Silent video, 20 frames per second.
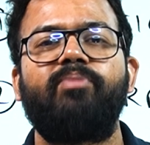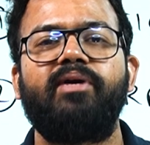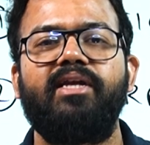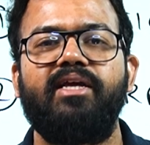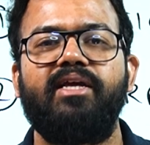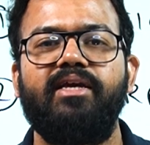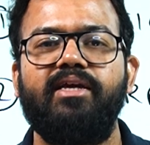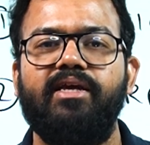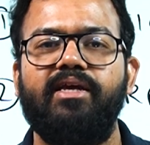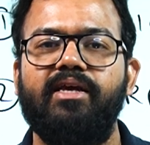
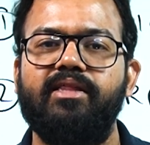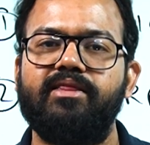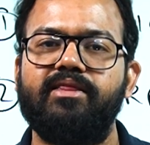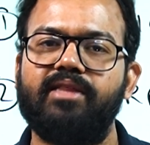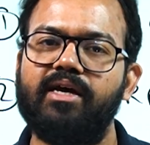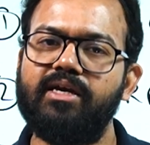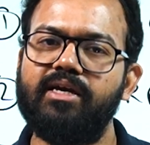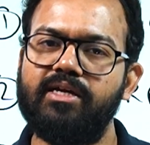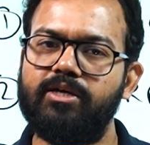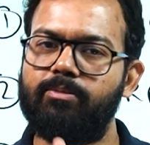money in
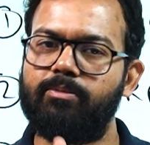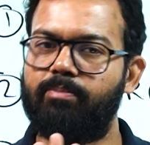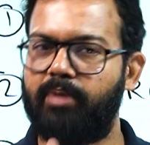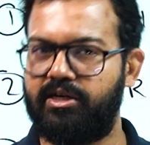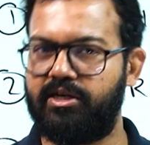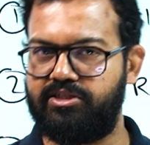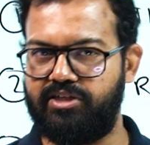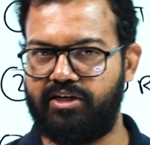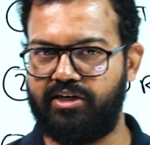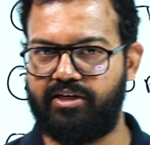the
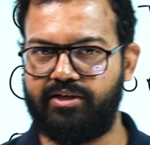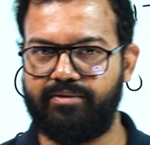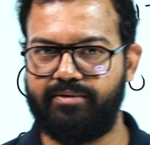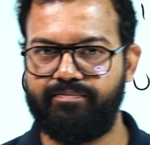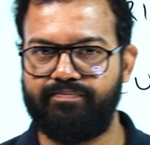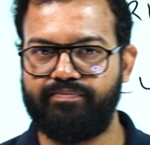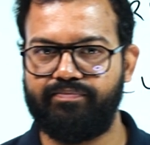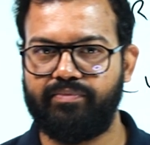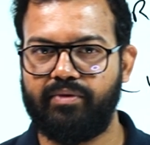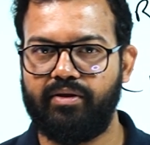budget
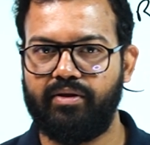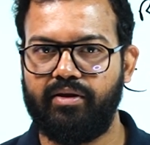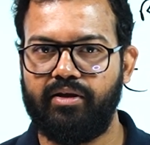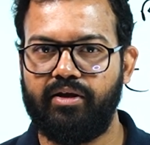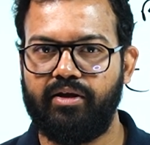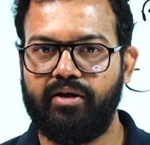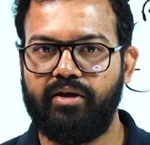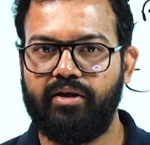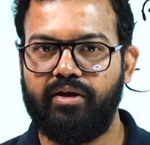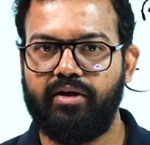
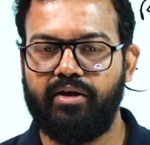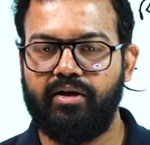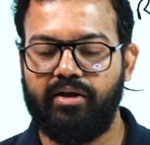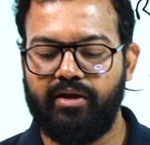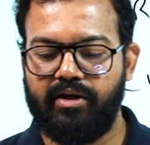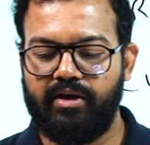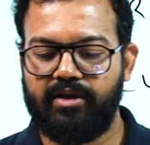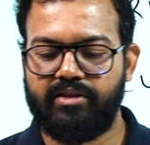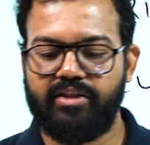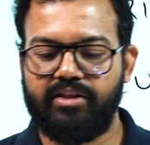
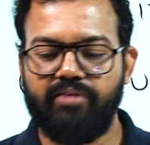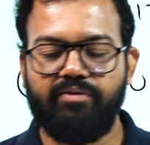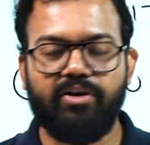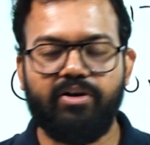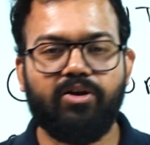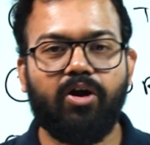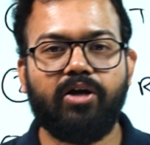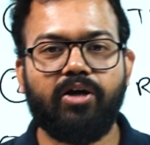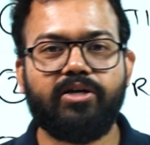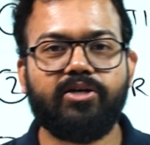they will
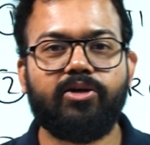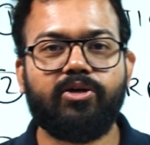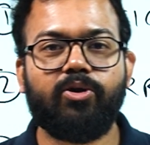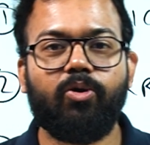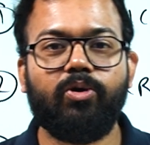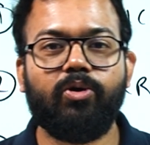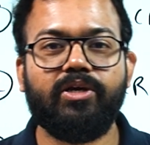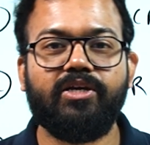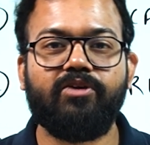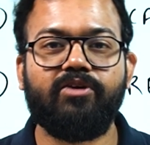not
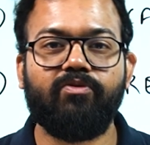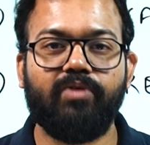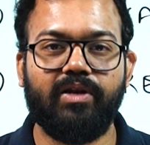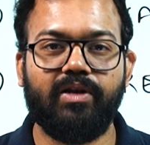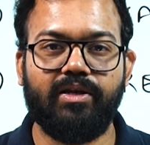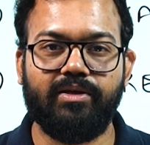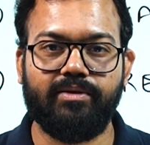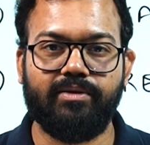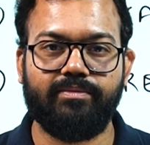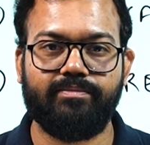grow
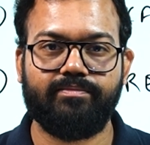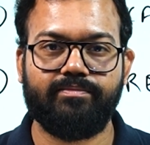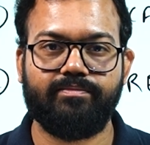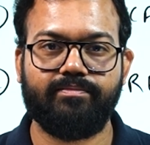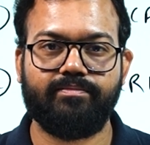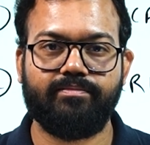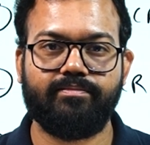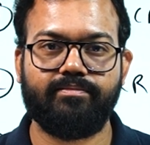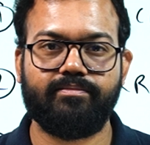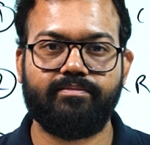equally
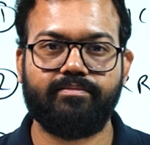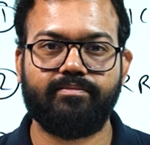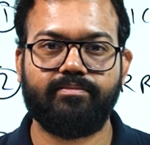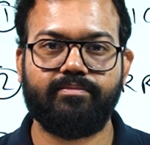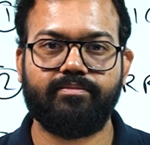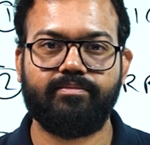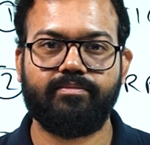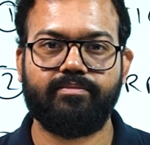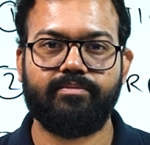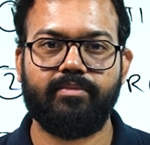
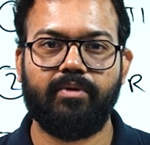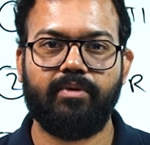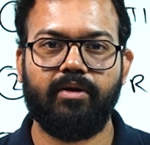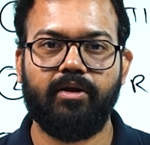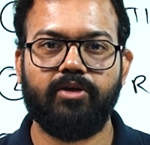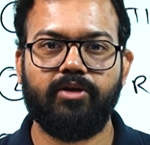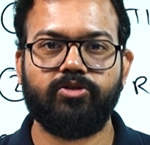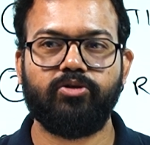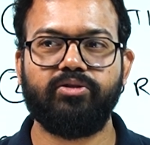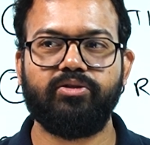
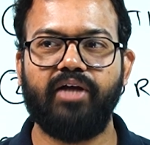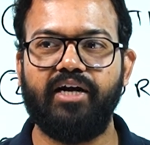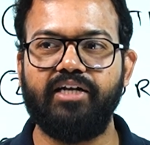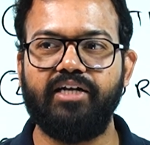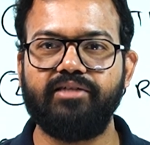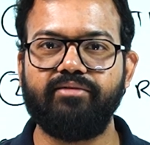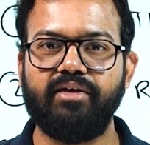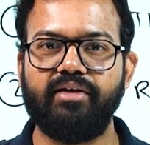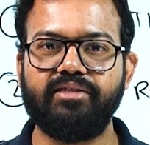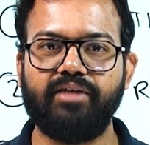so that
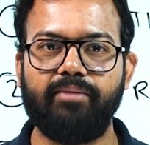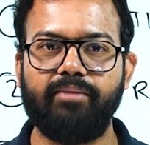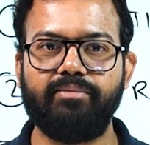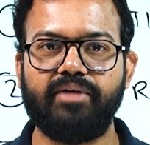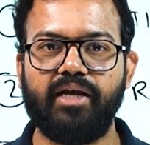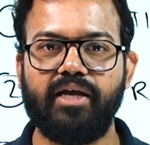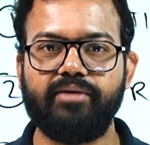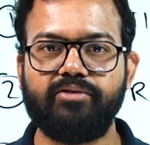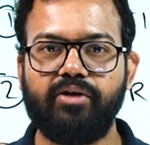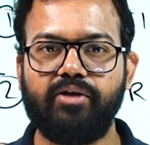is why
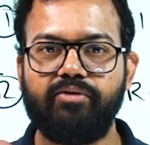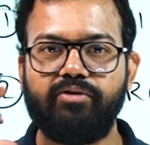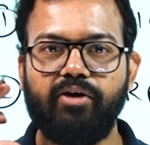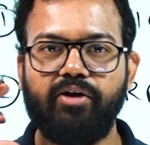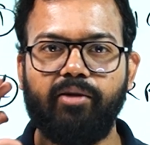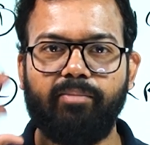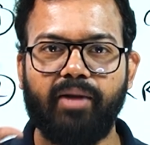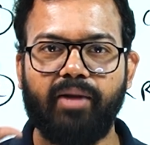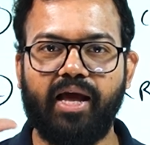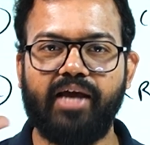sometimes you have to
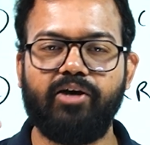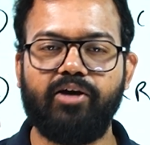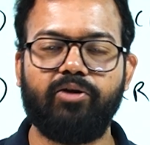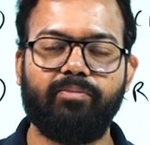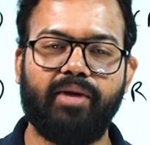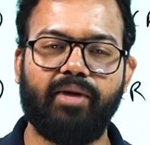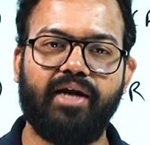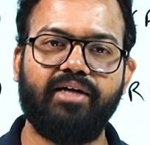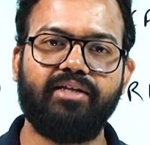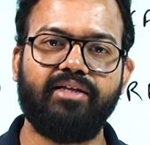apply your
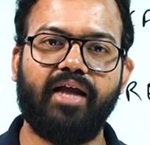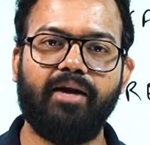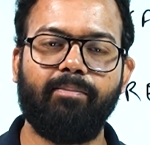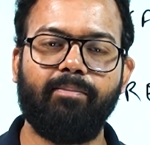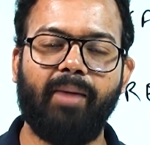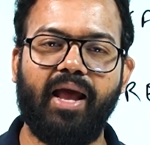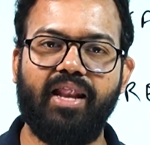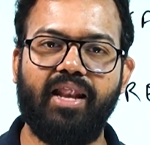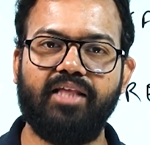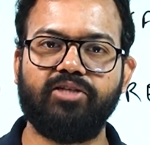mind that
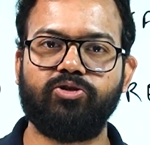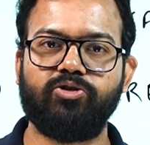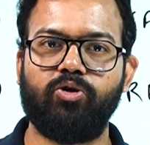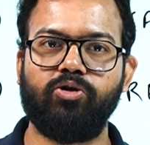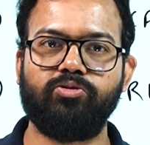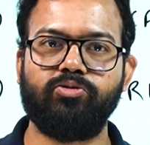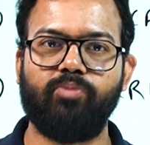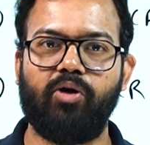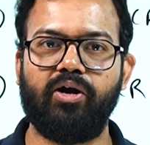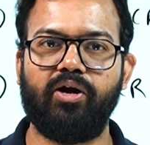balanced
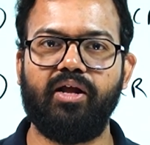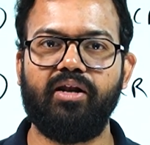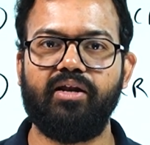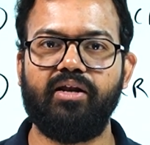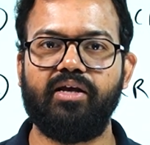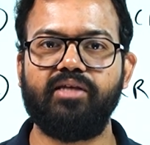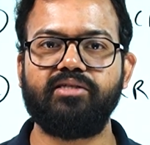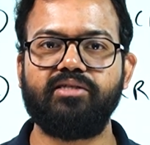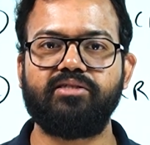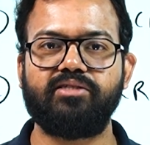growth model
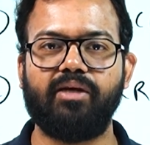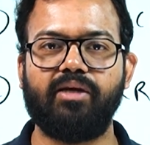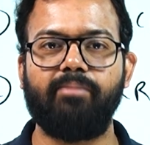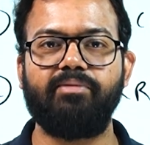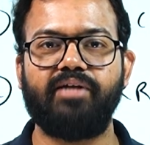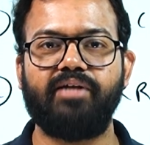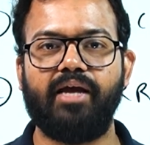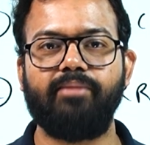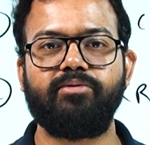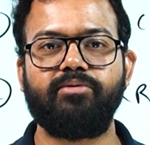is
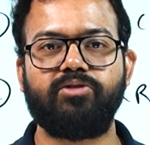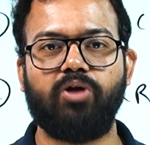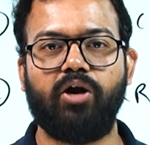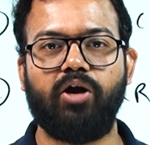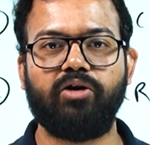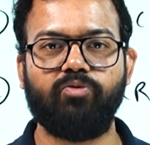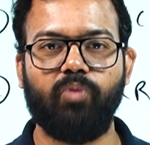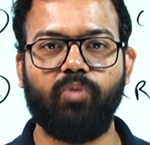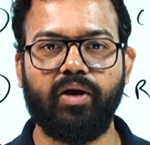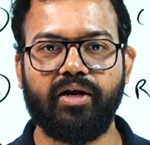sometimes
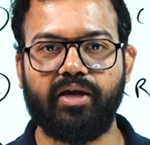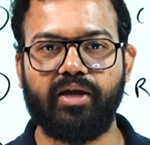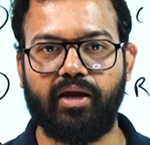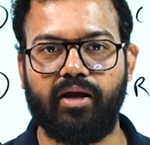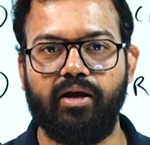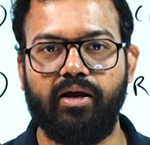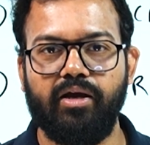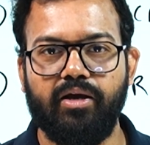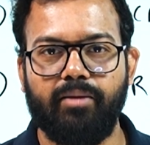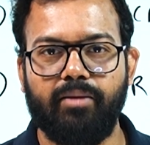not
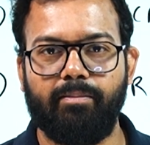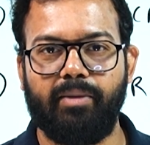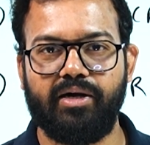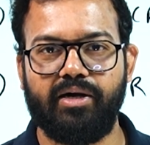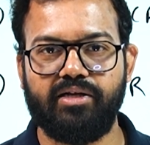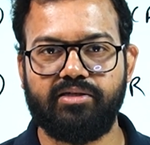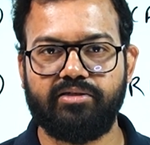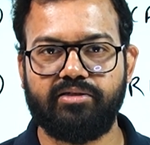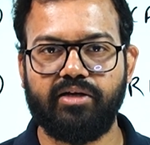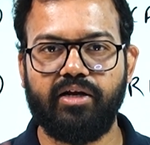working
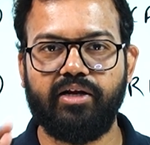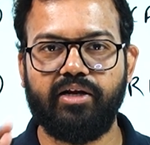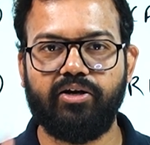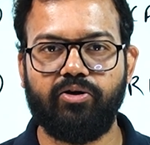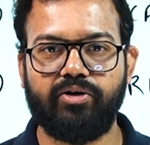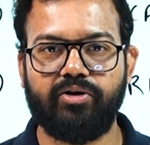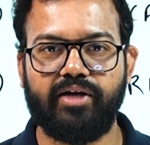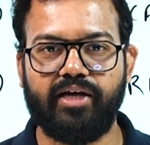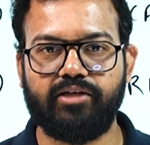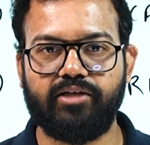but still in
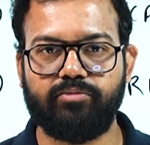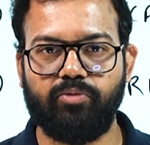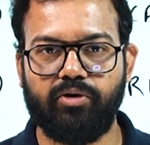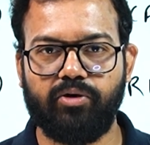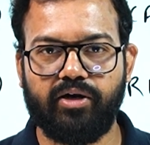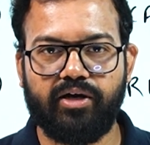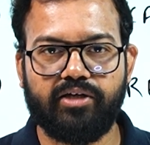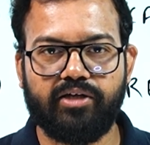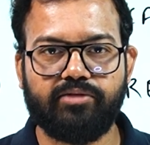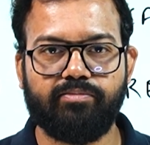your
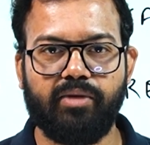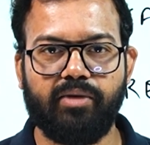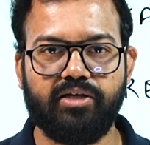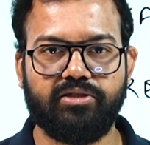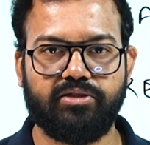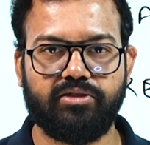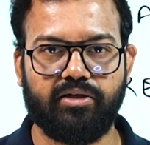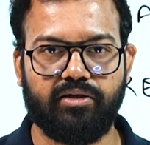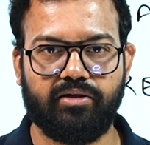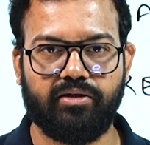textbook it is
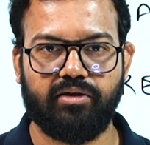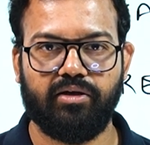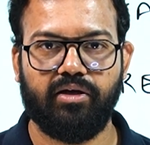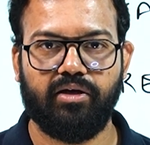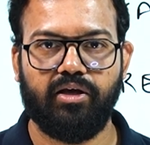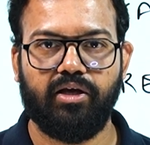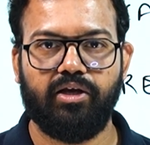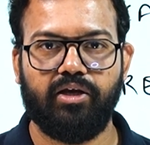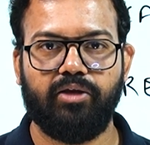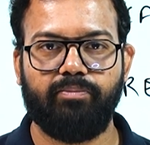mentioned
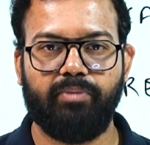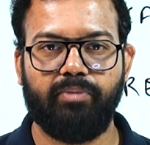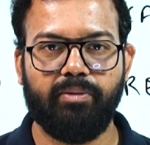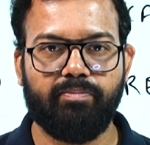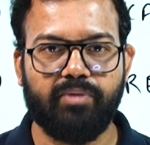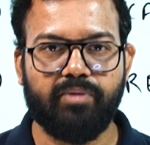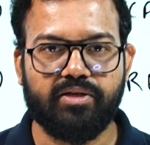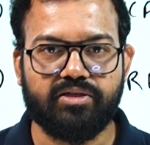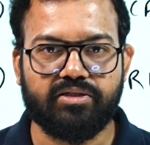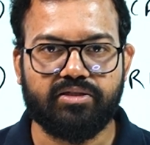
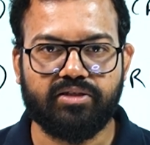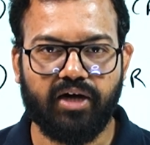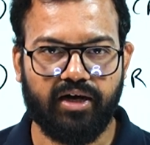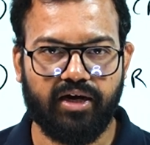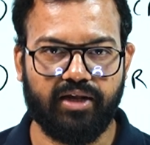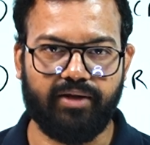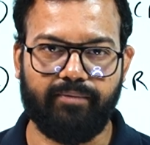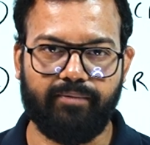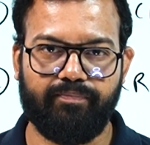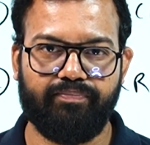people
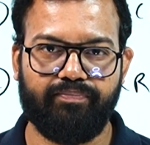study